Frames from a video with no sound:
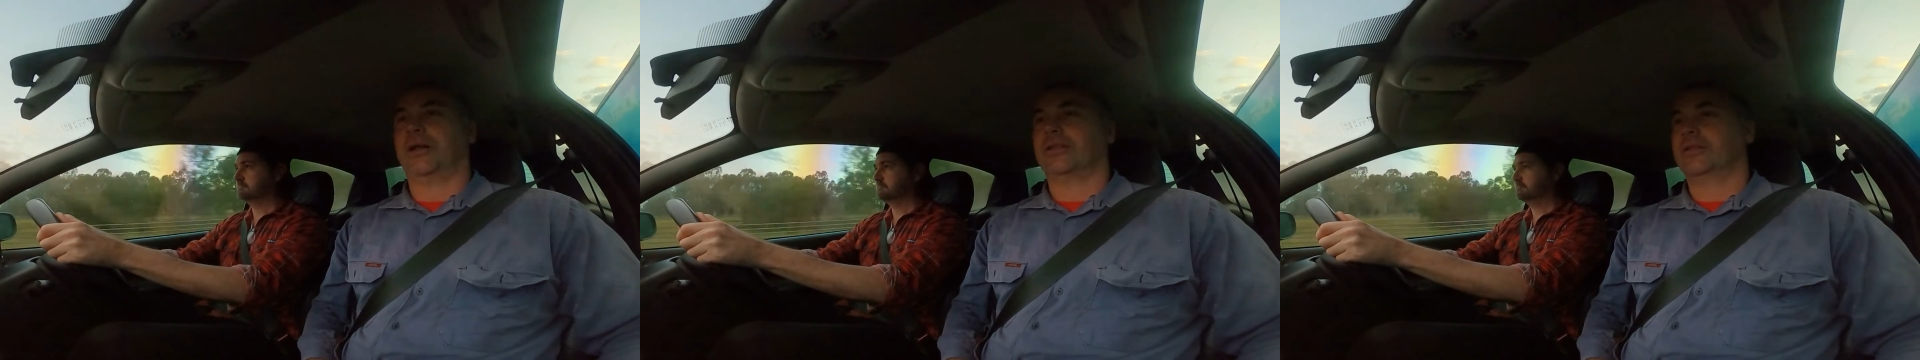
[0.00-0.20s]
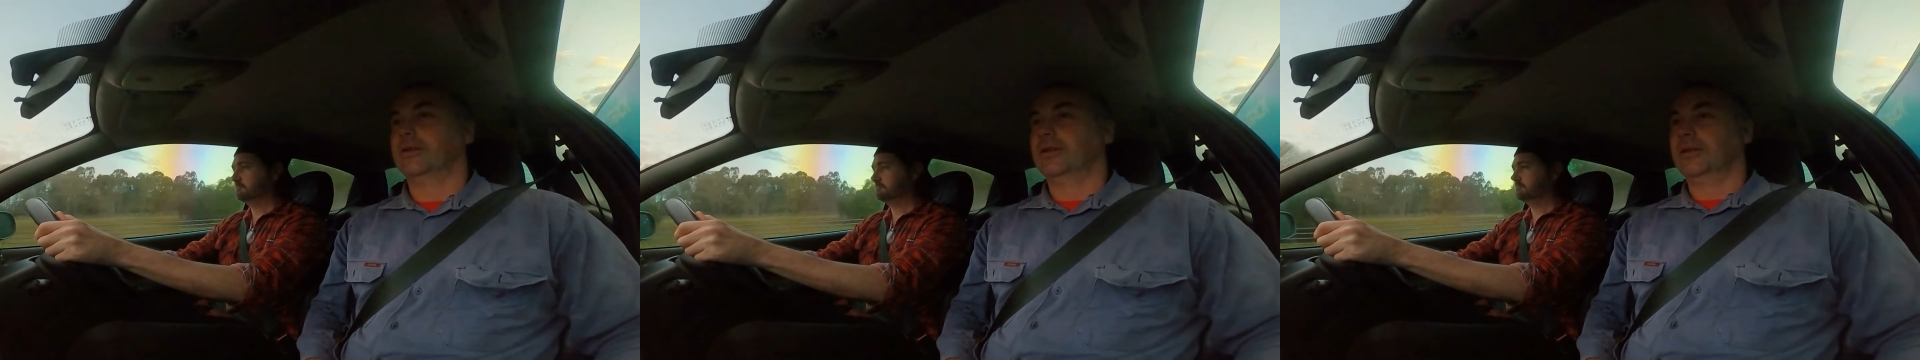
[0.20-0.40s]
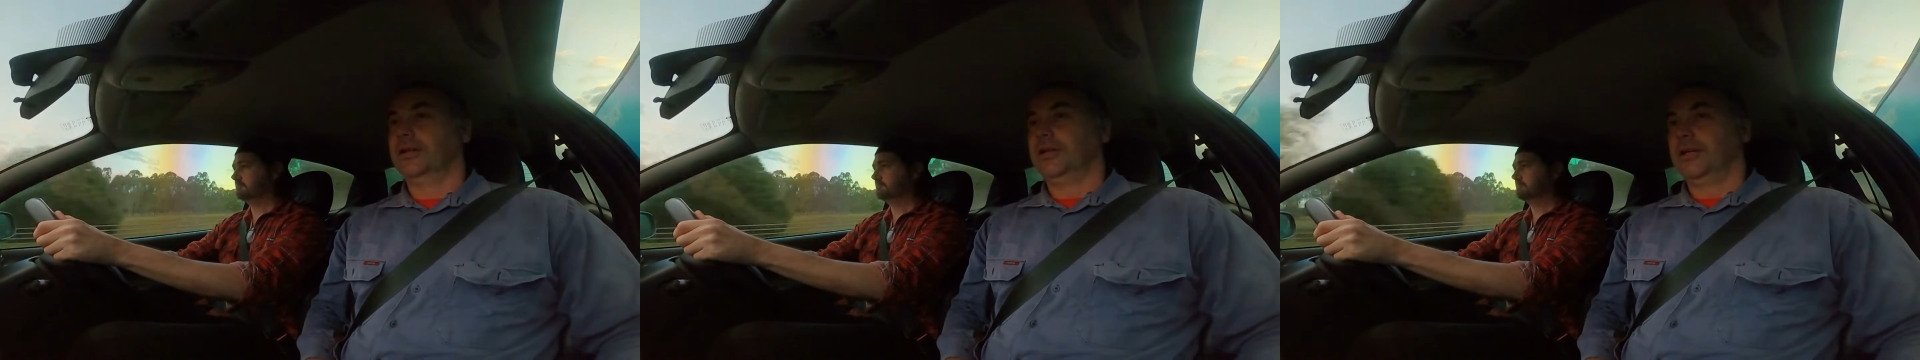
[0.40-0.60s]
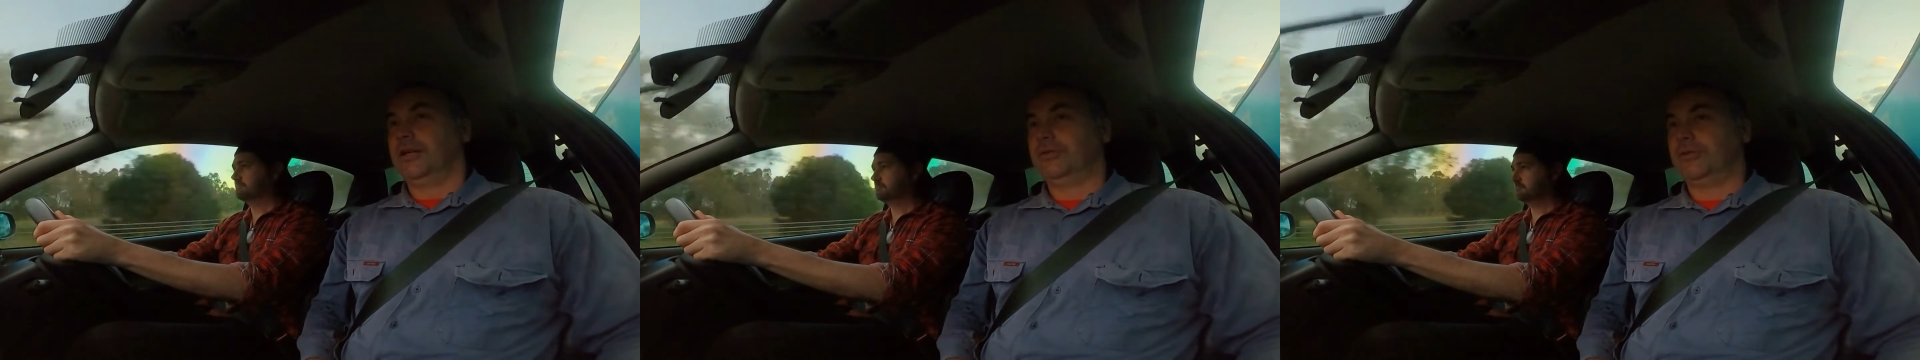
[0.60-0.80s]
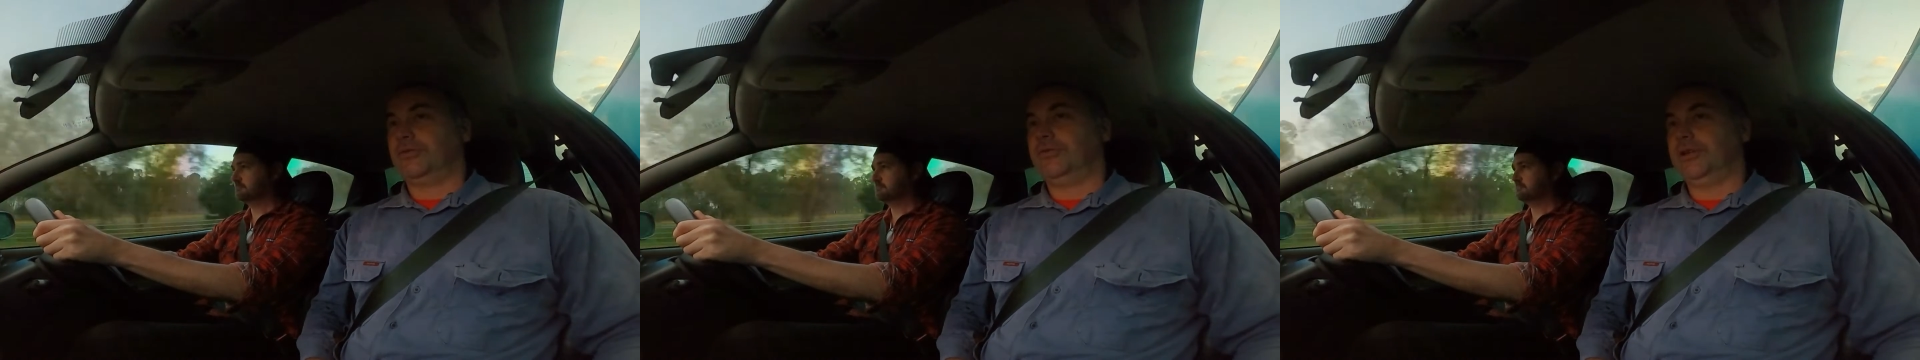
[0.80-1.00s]
but
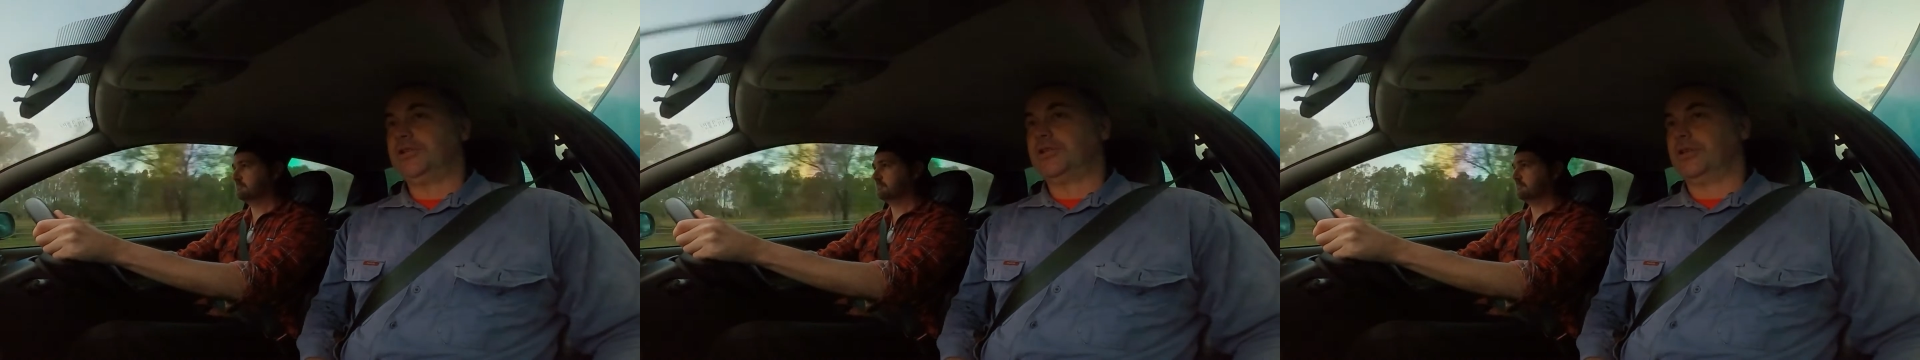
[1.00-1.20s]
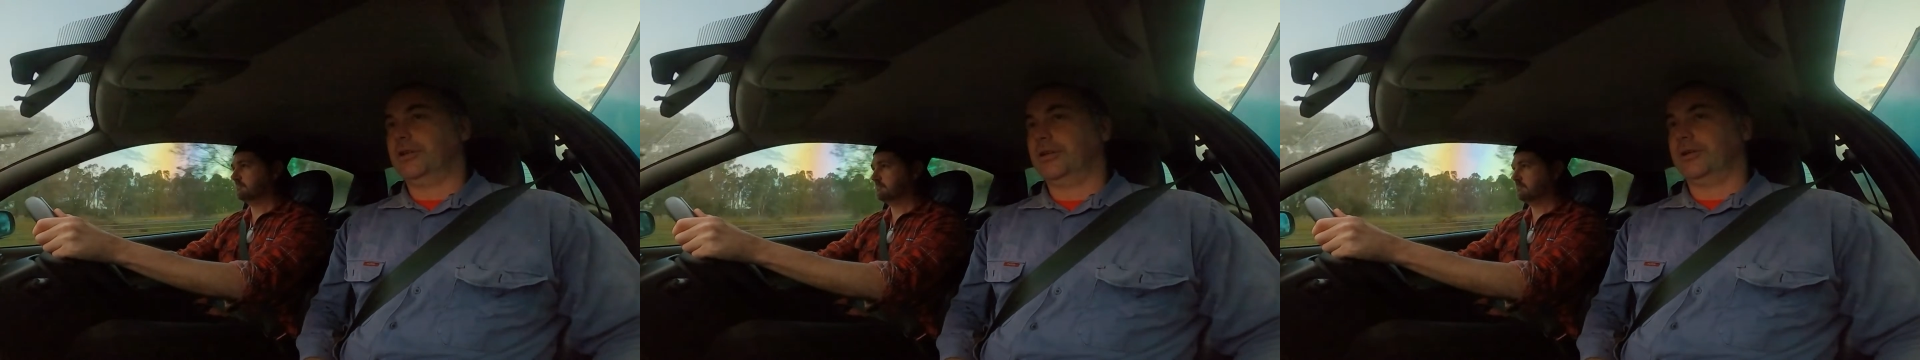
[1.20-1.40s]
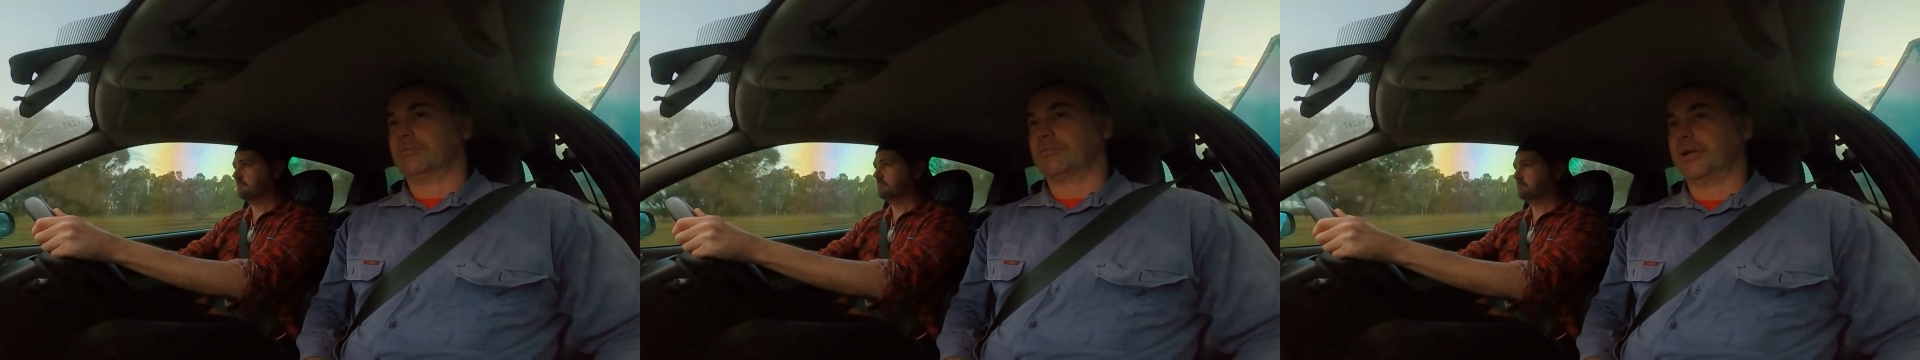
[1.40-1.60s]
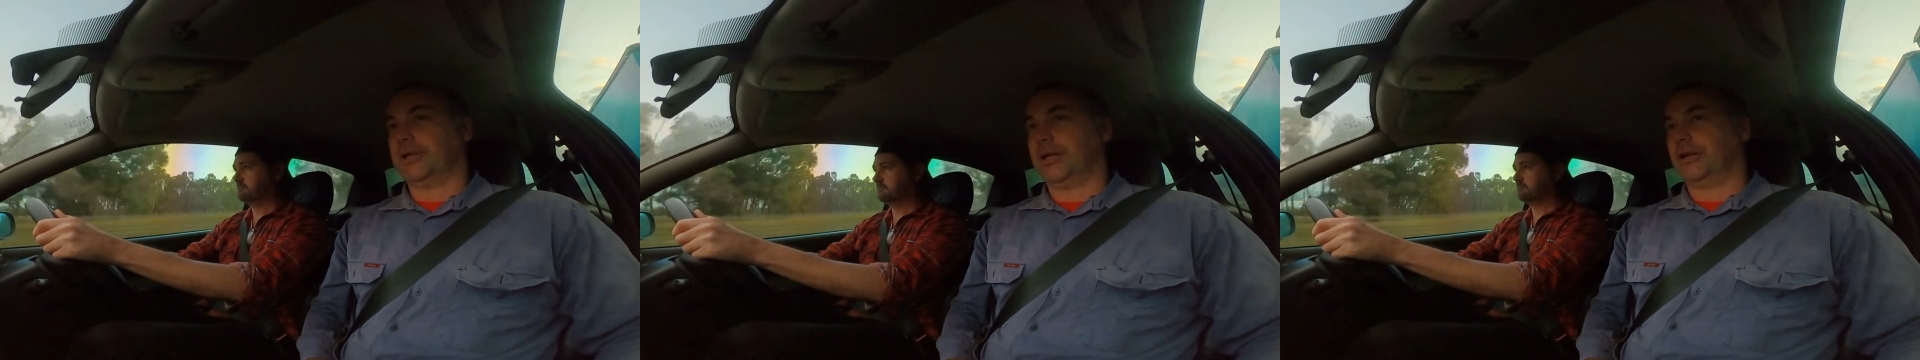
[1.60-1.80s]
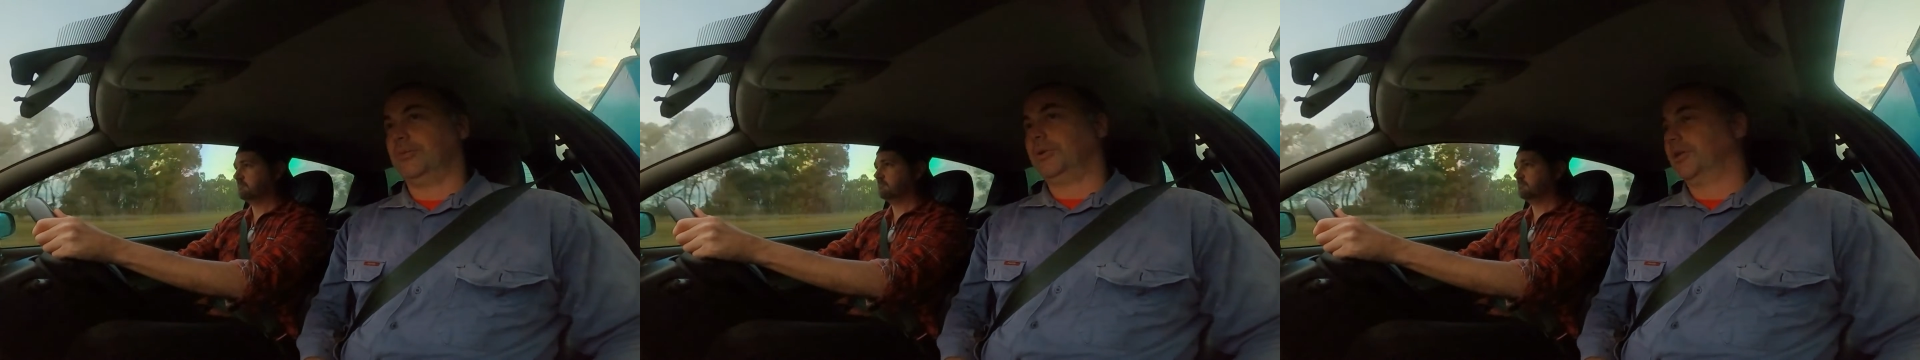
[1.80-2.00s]
if you fit your
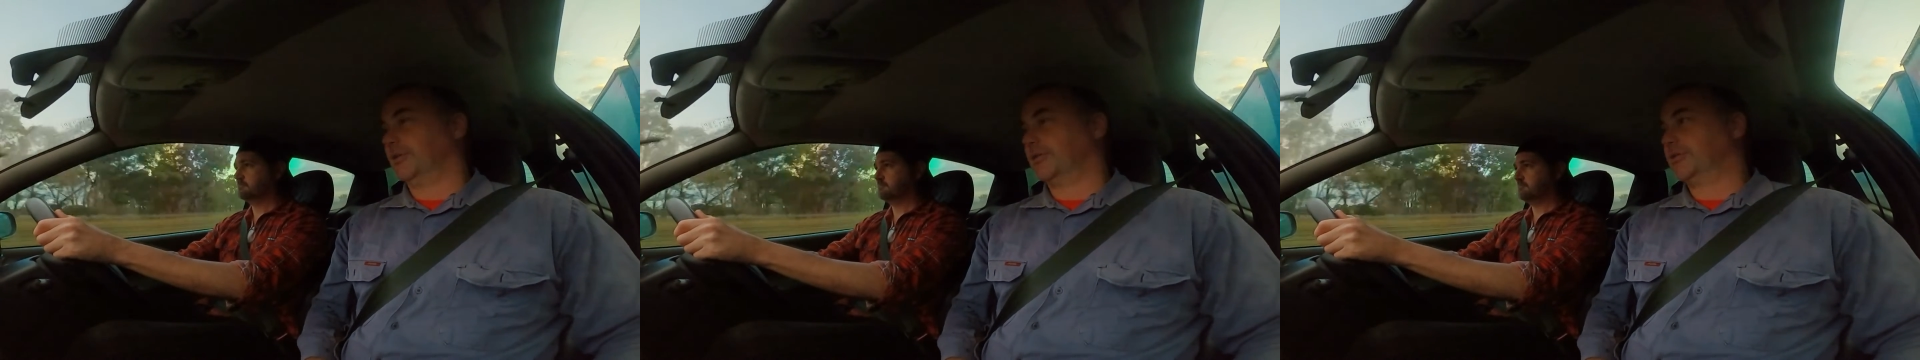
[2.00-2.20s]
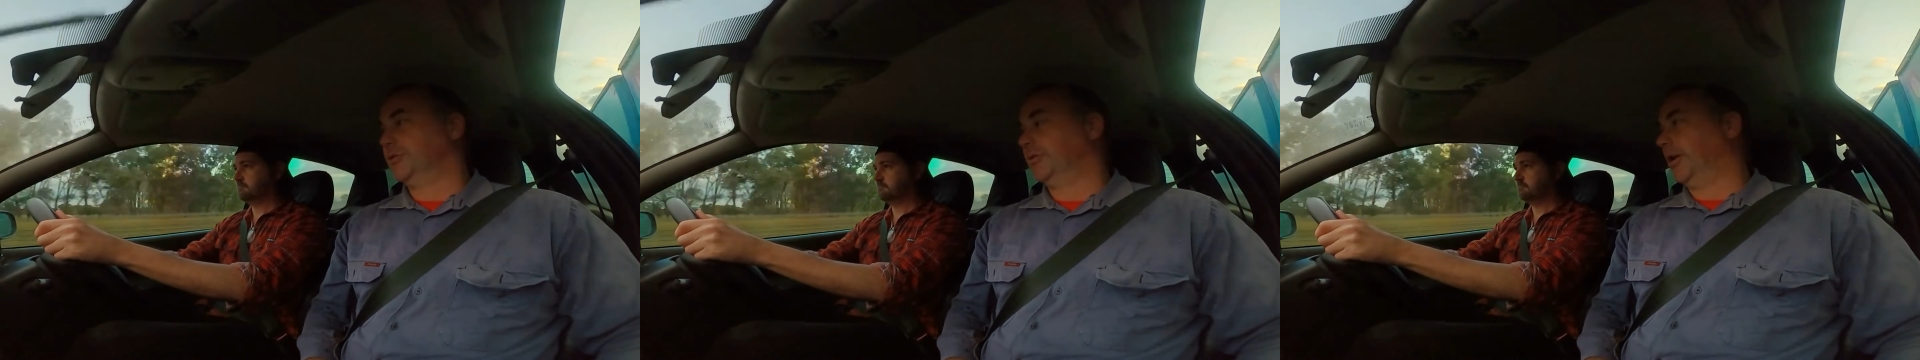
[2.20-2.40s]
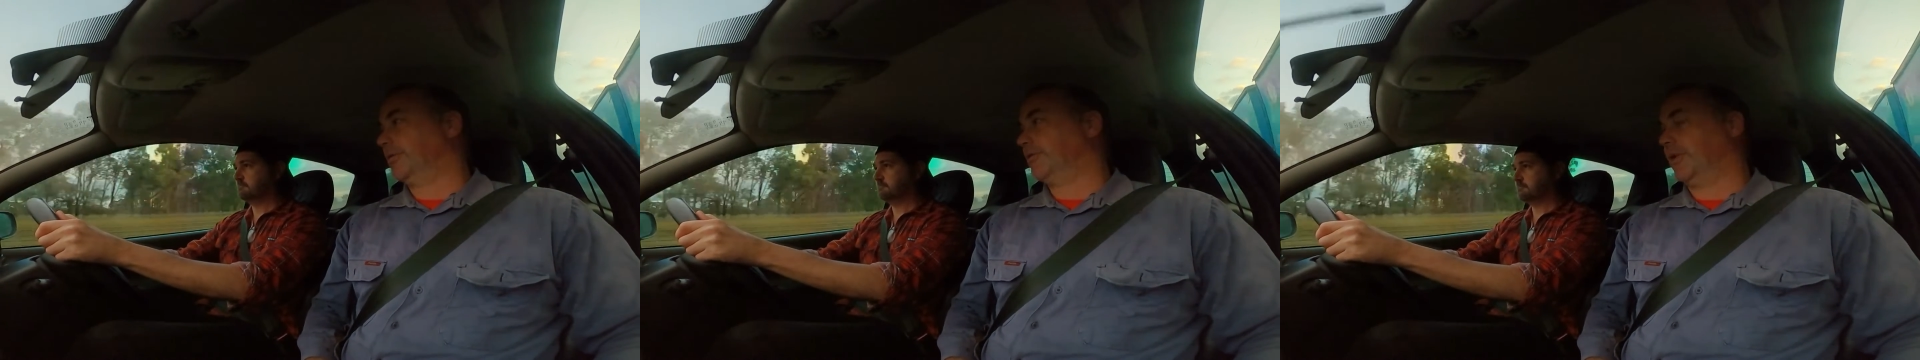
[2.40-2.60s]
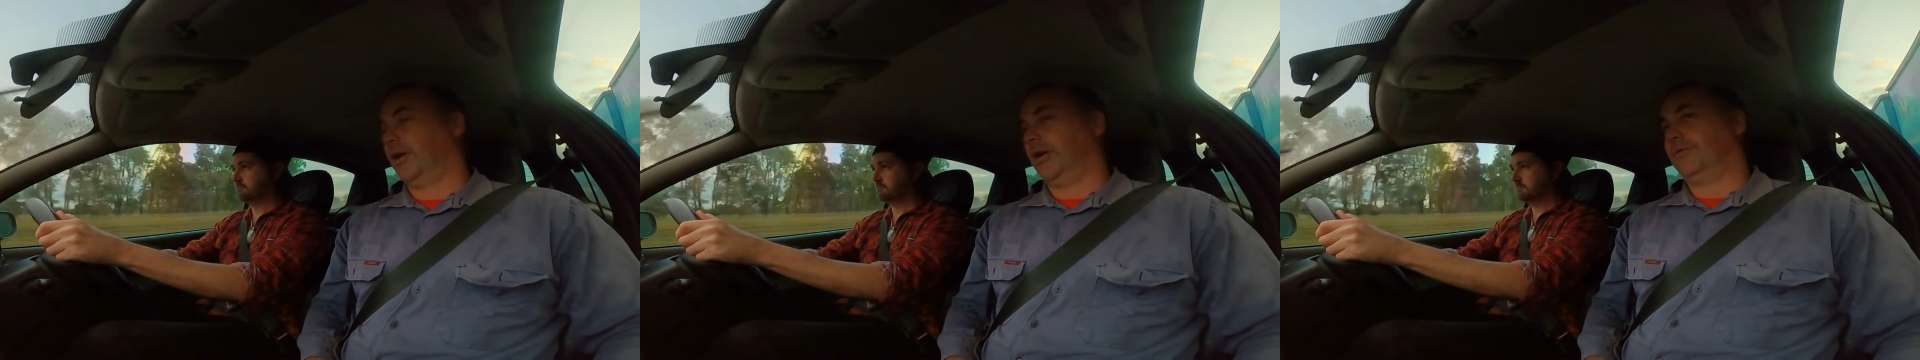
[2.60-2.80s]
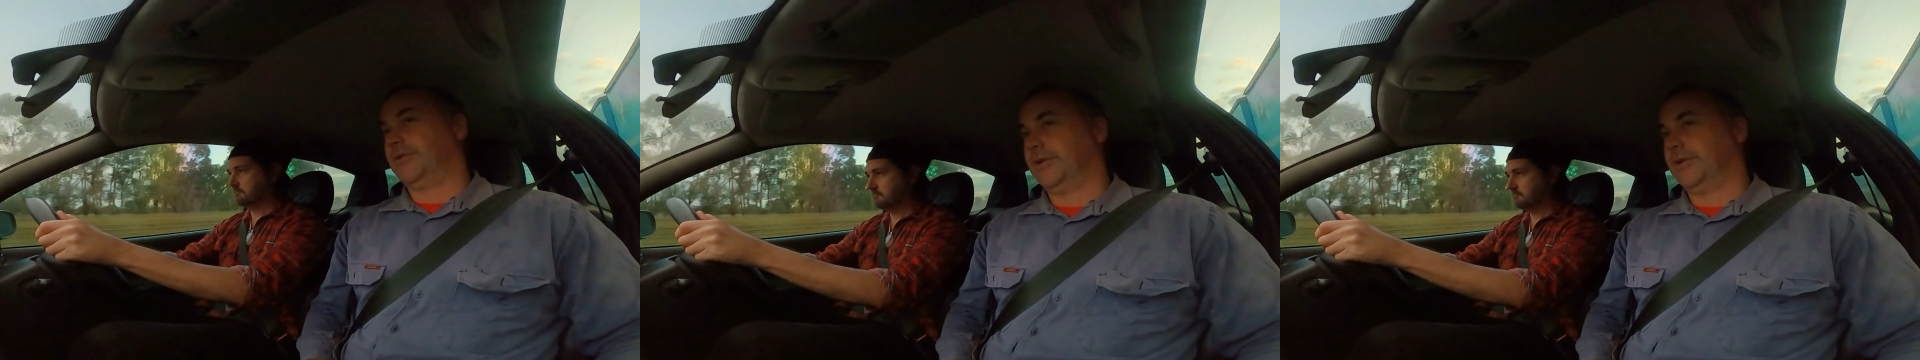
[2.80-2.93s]
Renault with a 205